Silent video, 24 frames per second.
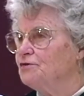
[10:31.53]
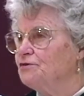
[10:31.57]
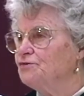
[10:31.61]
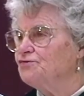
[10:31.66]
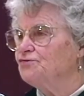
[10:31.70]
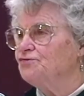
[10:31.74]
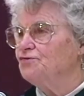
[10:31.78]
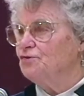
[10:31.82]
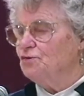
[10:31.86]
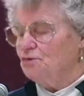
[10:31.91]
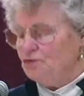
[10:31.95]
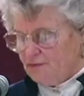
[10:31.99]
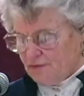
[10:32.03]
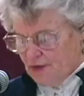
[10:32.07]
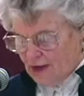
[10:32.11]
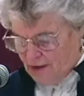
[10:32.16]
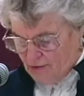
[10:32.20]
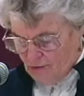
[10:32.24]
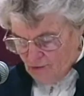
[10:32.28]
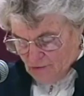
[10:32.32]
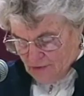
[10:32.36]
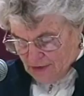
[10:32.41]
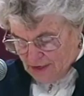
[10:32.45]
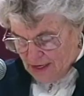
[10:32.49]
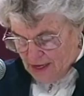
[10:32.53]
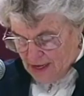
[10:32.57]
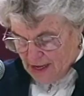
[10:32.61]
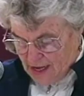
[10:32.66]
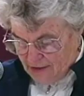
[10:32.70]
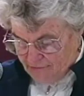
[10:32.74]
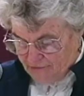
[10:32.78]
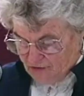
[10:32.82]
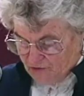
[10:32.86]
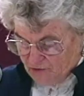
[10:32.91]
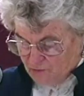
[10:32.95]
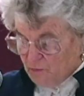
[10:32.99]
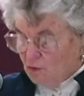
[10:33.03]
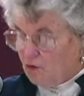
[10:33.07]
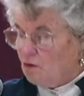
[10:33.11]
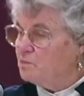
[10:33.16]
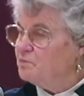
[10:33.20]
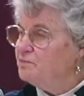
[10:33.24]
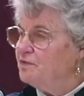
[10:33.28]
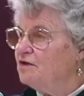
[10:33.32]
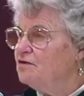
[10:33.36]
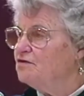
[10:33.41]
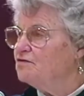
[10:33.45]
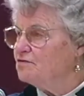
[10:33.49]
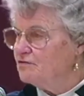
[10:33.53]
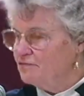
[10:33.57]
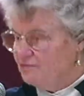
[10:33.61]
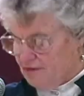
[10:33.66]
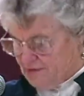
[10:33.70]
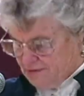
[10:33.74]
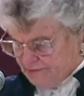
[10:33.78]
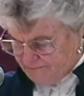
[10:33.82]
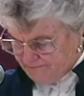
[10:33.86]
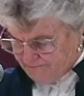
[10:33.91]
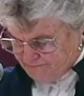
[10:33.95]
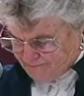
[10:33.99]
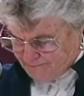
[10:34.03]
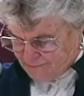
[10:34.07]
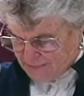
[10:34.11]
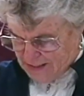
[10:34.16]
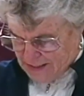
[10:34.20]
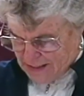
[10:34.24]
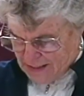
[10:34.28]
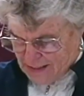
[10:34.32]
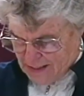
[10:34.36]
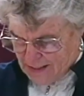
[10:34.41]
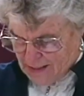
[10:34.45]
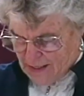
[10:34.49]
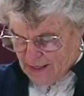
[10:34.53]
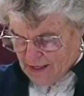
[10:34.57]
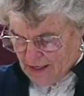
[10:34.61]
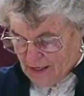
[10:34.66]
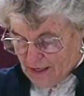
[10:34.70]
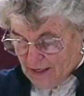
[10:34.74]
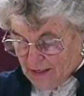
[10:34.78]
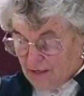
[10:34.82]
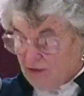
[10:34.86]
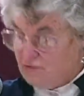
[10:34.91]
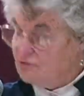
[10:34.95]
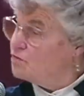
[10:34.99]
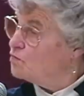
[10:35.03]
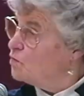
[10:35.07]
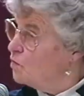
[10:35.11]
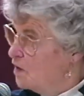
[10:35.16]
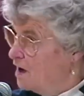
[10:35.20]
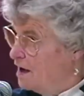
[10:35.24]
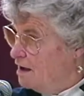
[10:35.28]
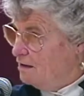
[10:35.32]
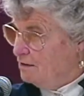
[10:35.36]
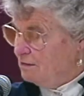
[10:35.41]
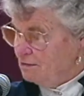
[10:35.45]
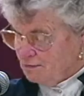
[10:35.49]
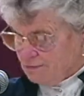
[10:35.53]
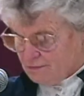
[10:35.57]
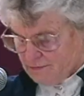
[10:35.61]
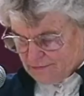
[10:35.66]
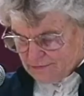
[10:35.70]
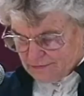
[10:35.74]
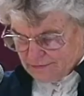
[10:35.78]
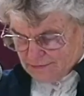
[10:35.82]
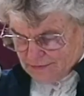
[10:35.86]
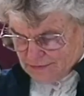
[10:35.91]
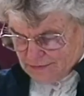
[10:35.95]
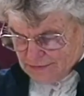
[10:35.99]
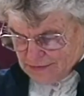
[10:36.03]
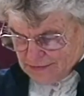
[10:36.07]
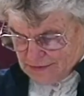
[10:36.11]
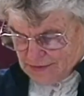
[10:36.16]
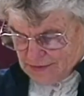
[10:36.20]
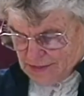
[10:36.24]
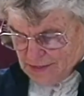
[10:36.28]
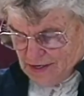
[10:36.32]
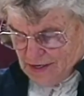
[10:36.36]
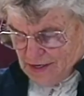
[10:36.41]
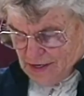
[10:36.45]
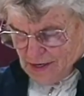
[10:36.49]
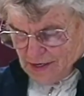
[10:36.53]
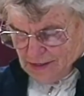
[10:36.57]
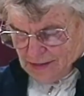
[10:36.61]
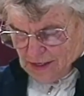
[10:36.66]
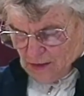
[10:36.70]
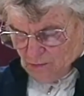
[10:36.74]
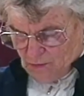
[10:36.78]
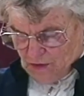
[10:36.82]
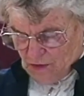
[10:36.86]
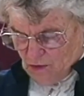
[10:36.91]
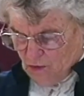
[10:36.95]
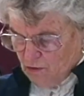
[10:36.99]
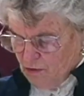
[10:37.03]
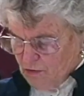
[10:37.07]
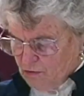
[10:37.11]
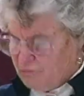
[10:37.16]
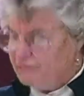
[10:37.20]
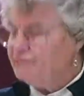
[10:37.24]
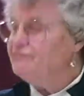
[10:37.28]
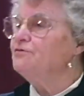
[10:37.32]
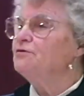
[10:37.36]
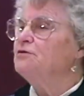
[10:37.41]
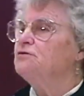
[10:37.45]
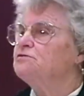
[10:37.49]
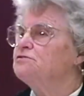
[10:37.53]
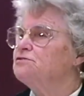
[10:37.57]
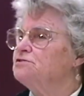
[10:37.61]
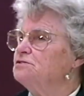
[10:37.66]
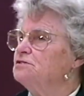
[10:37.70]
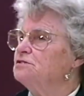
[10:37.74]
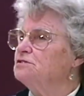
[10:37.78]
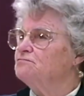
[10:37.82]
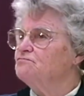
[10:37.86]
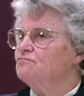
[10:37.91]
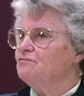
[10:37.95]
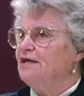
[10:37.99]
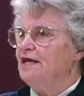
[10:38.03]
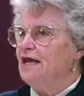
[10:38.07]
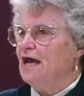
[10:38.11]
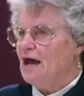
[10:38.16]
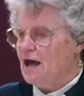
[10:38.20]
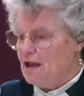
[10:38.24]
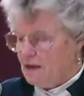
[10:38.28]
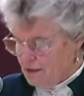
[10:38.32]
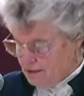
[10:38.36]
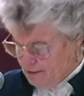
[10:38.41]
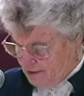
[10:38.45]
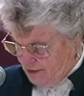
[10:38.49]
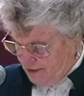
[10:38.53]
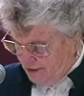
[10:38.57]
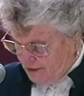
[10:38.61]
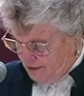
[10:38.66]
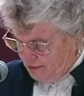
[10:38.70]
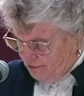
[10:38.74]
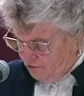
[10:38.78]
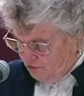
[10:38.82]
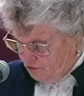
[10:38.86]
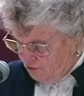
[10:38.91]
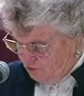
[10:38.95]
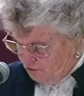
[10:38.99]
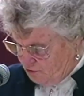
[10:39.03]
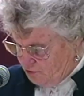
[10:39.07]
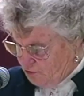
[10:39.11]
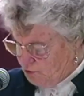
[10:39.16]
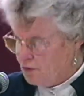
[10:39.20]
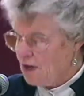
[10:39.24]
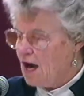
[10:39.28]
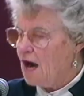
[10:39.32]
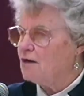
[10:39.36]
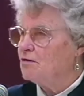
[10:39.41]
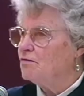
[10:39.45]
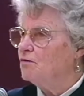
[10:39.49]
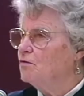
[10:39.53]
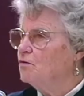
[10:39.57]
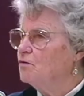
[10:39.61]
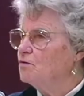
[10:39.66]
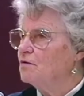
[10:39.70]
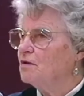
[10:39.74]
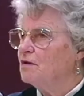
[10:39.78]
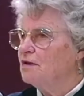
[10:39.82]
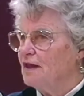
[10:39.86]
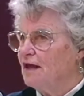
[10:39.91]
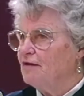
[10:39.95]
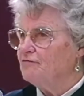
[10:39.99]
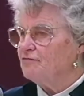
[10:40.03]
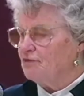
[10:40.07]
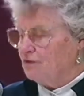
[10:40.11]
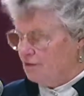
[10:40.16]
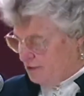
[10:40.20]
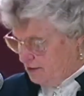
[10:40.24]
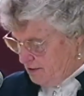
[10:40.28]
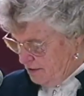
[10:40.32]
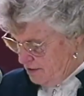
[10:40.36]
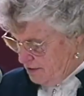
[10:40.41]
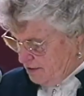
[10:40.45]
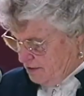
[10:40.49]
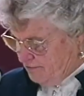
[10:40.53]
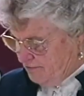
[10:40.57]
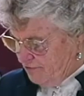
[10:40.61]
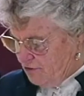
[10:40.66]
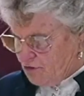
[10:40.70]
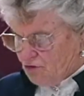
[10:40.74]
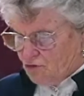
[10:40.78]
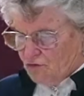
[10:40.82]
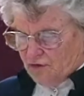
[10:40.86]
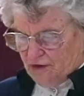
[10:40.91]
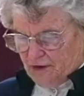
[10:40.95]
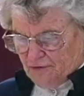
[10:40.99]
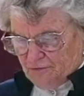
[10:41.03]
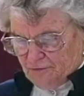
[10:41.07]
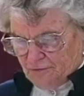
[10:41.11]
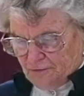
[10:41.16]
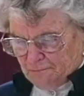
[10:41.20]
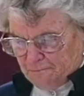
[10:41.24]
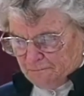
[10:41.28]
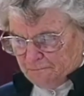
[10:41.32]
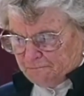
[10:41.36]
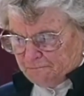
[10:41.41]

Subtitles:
the truth, I only have a small piece of it, and as well, that we all filter reality to suit our own level of courage.